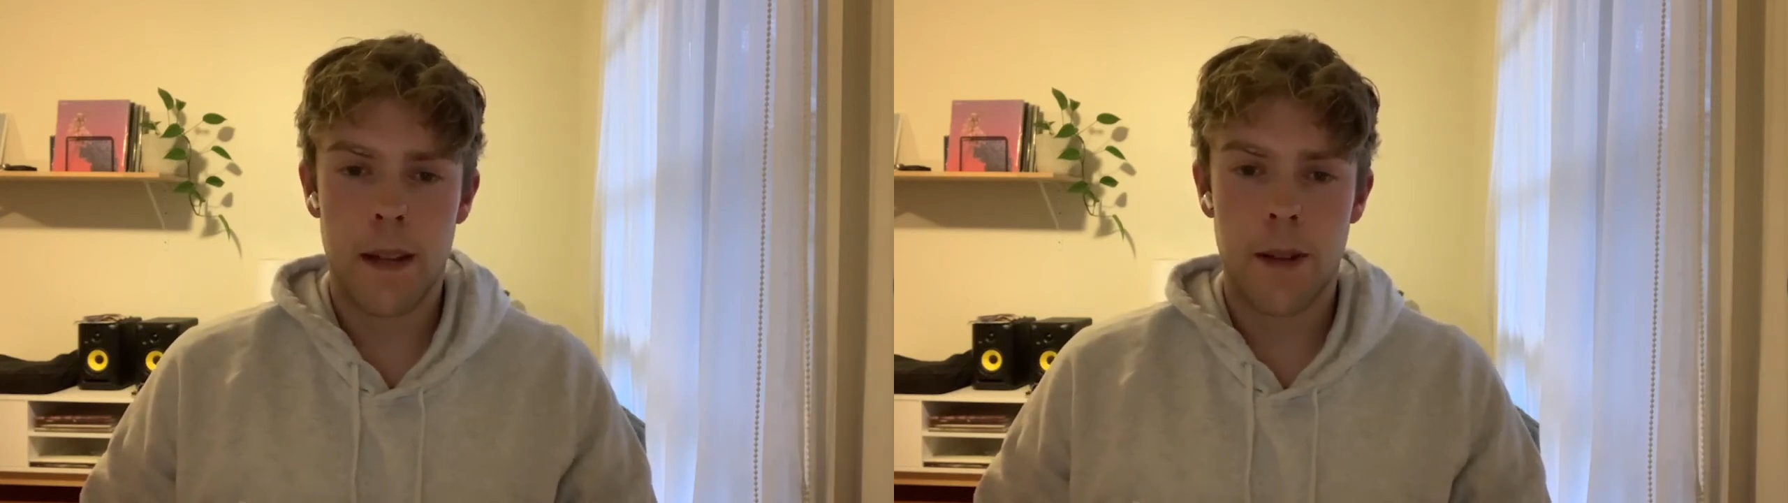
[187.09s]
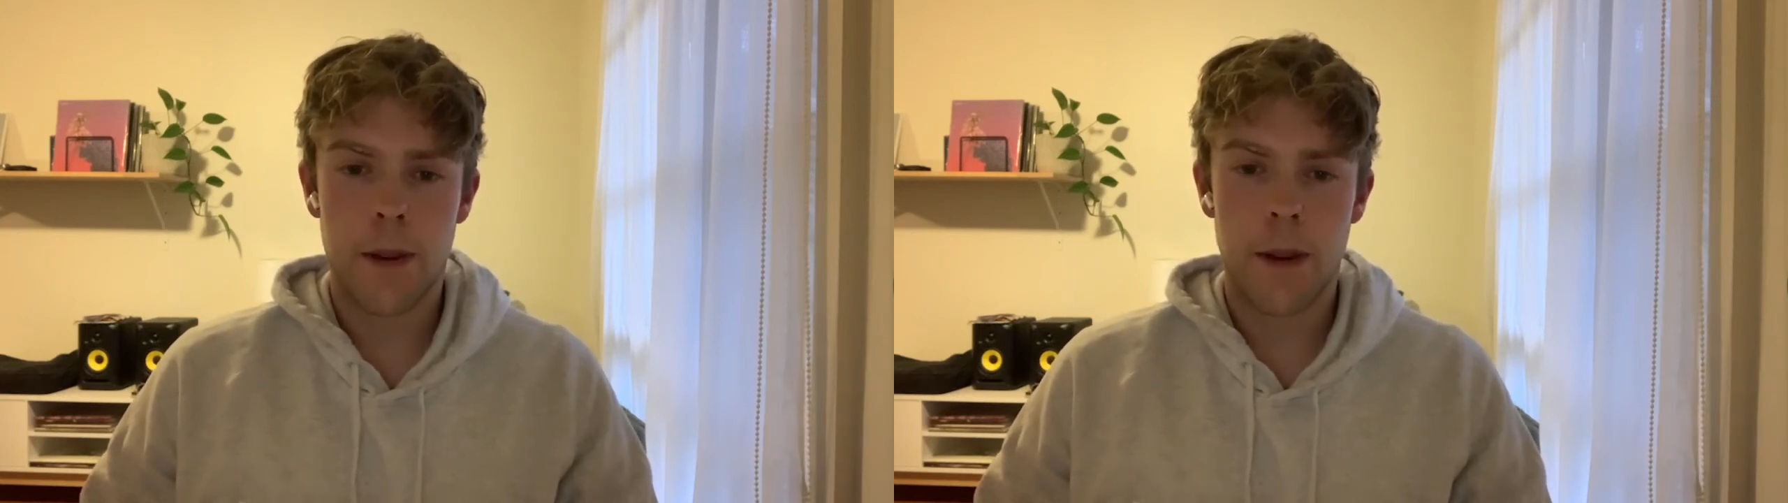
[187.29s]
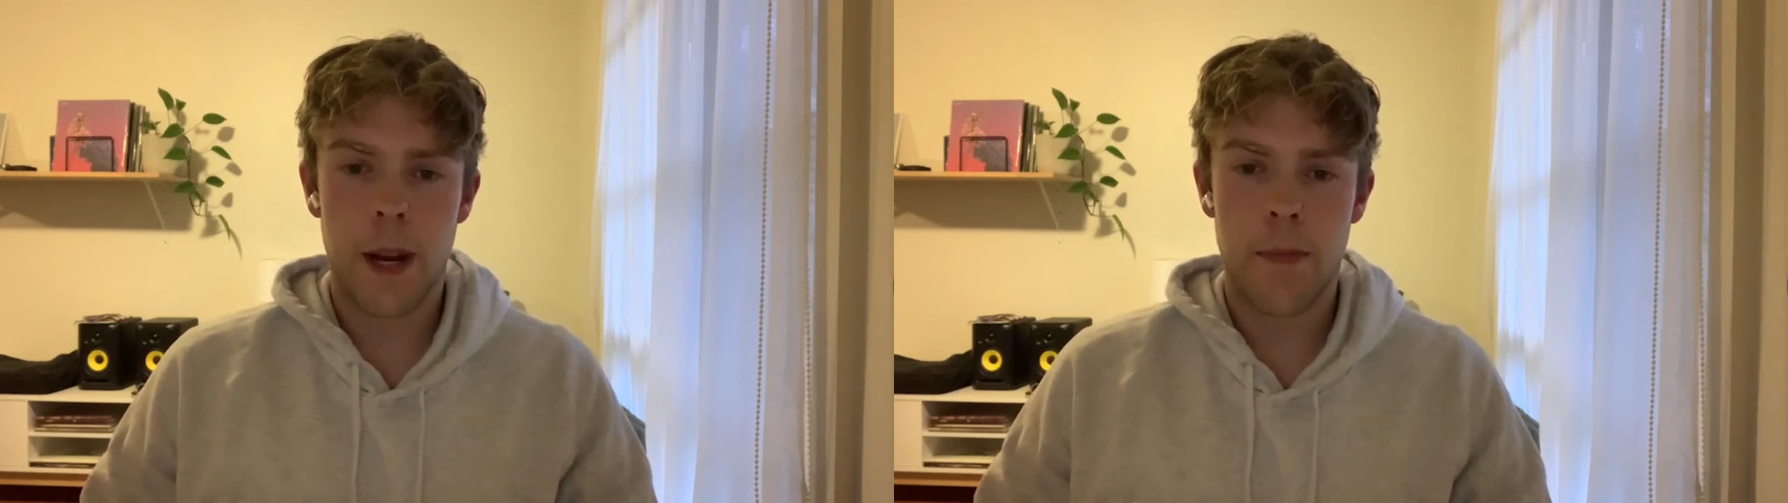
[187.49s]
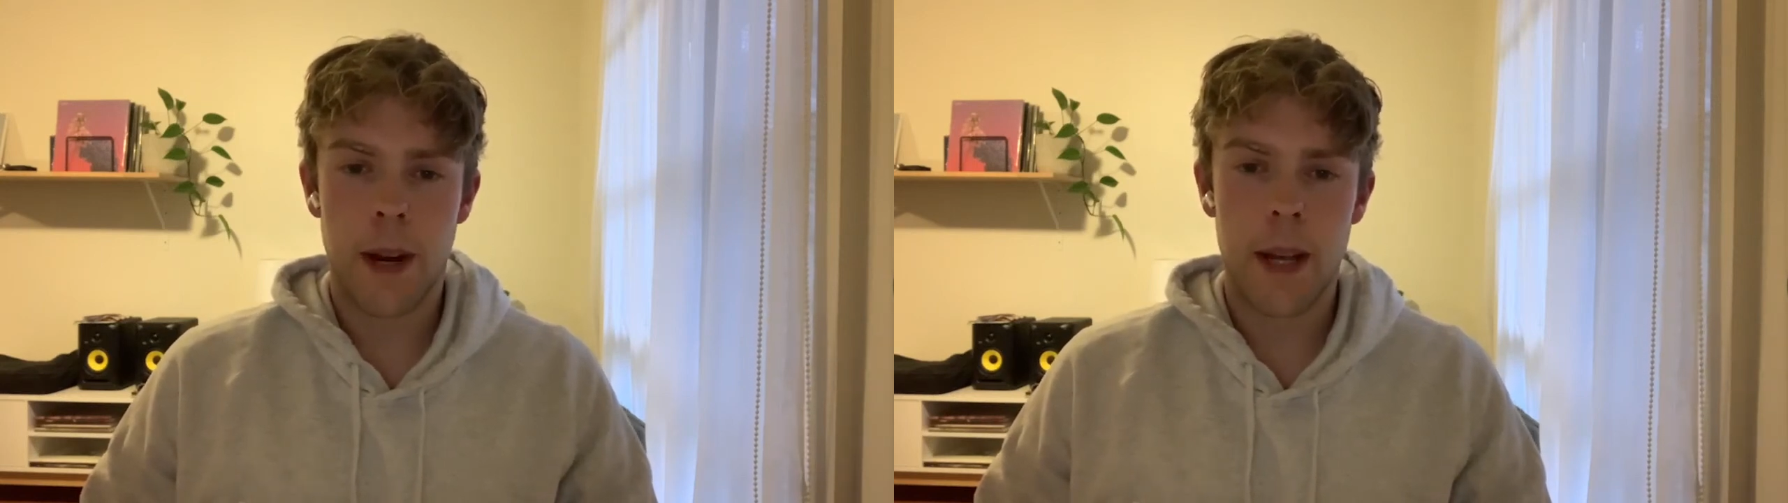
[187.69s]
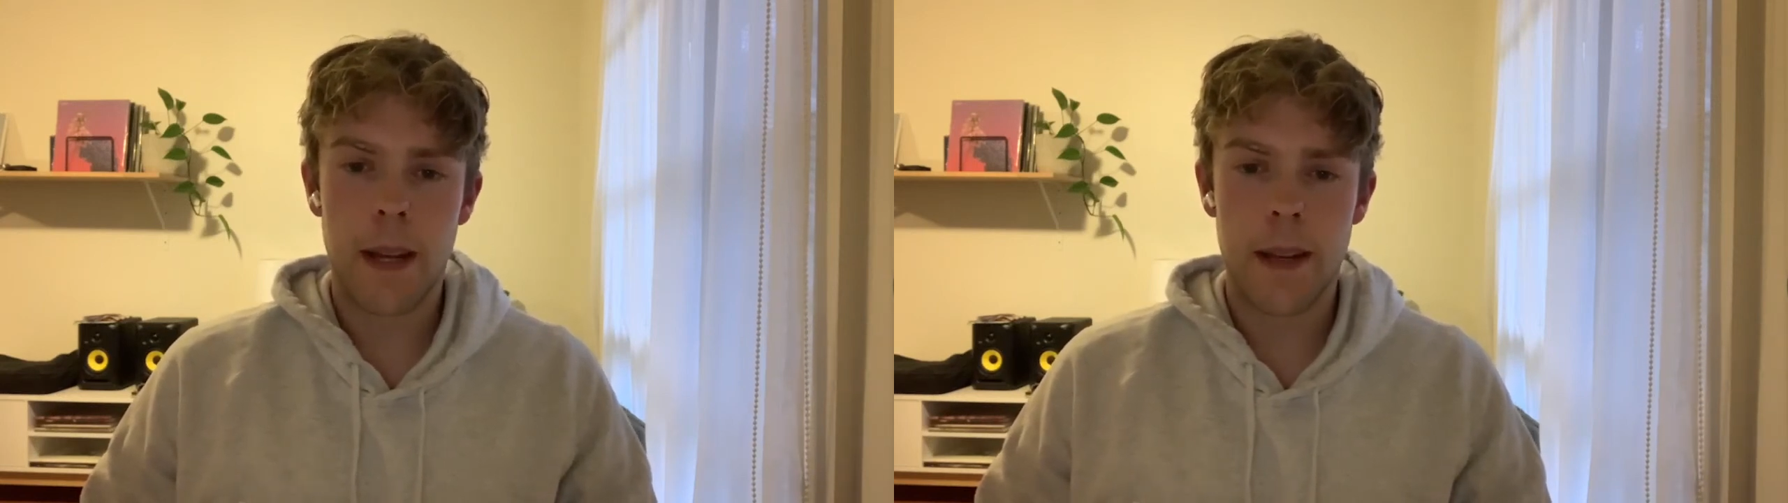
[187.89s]
Lord God, I
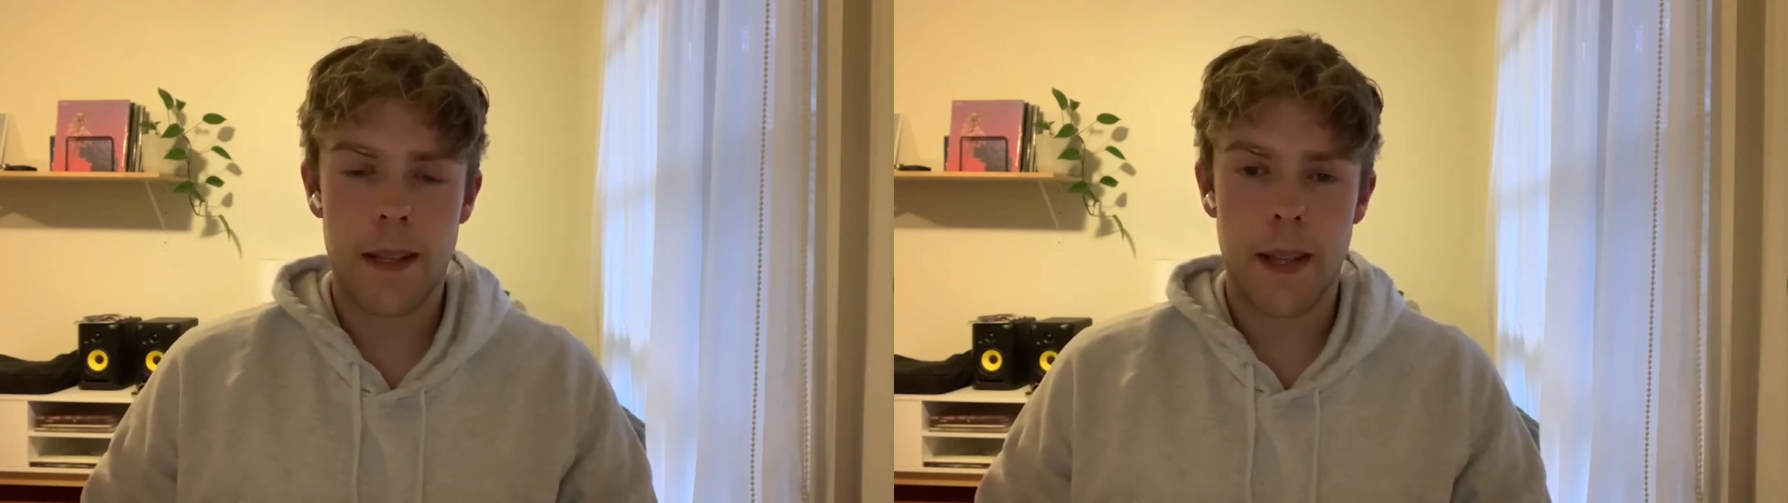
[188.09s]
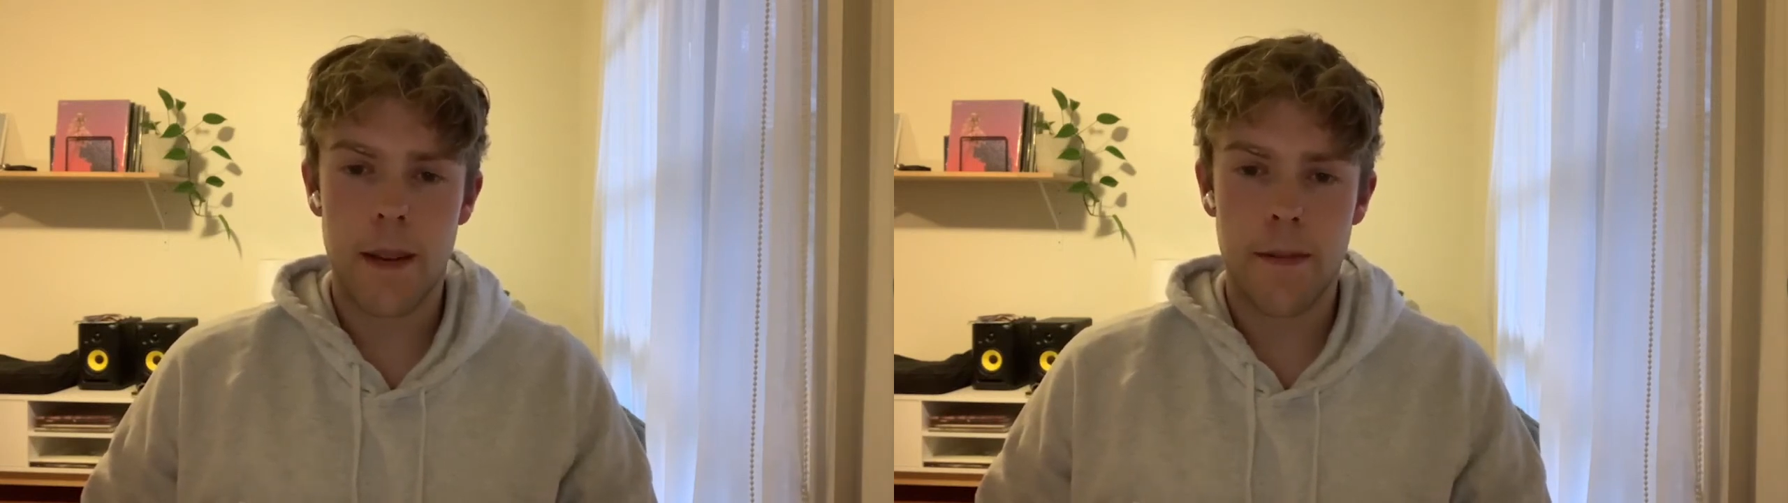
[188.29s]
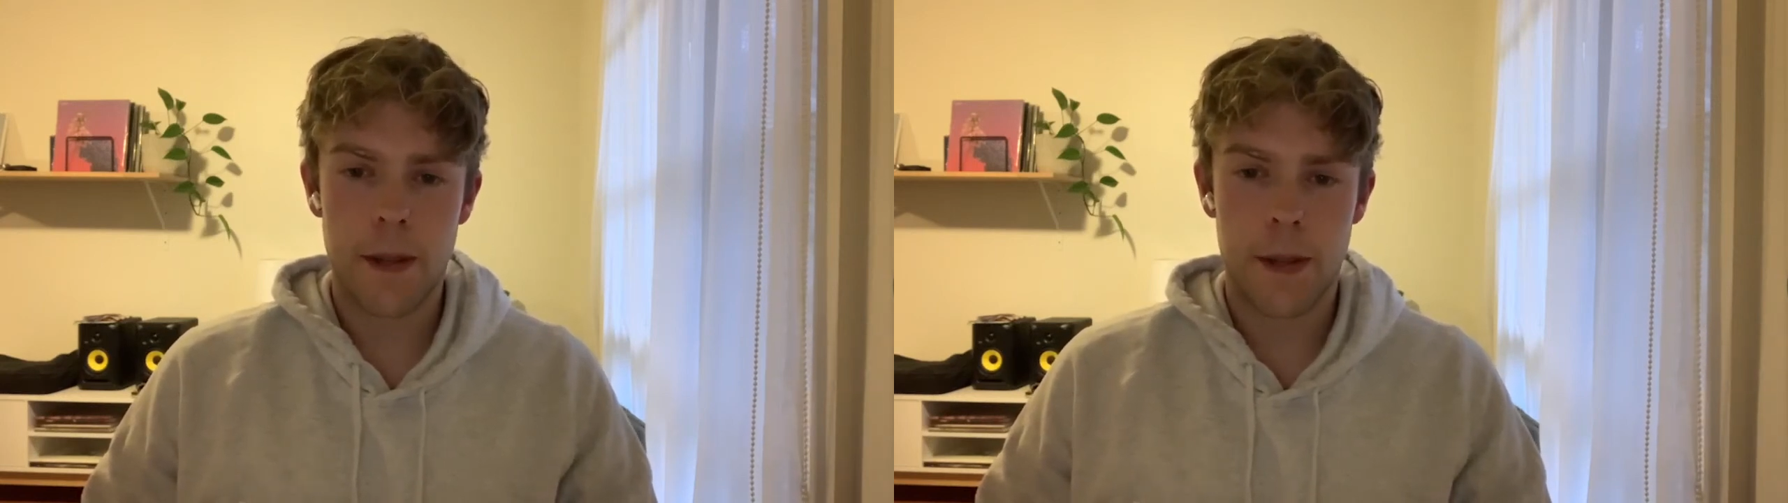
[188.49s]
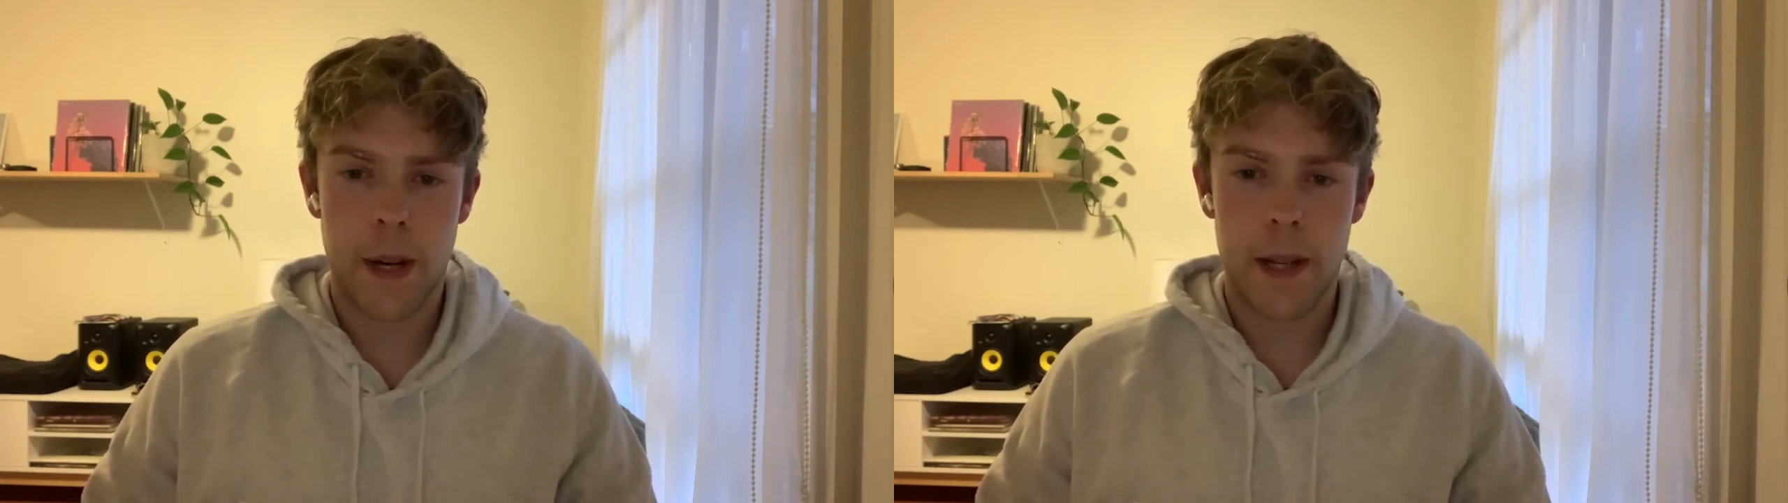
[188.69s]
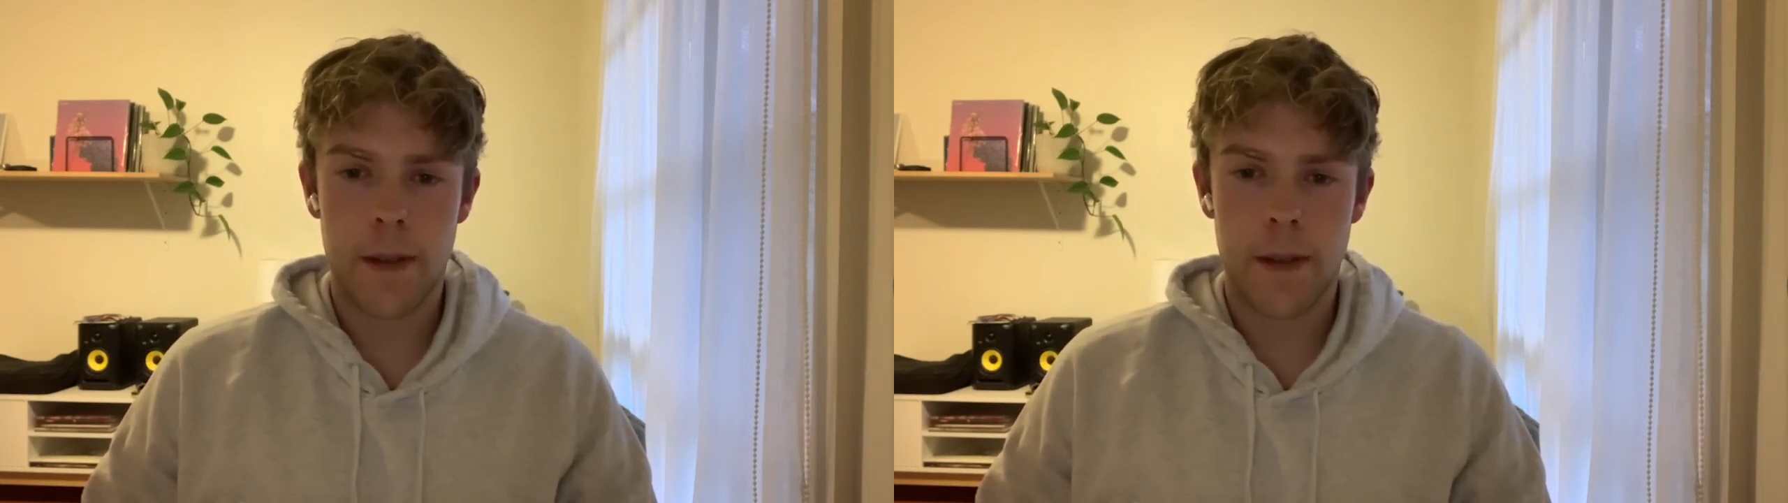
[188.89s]
pray that instead of the stress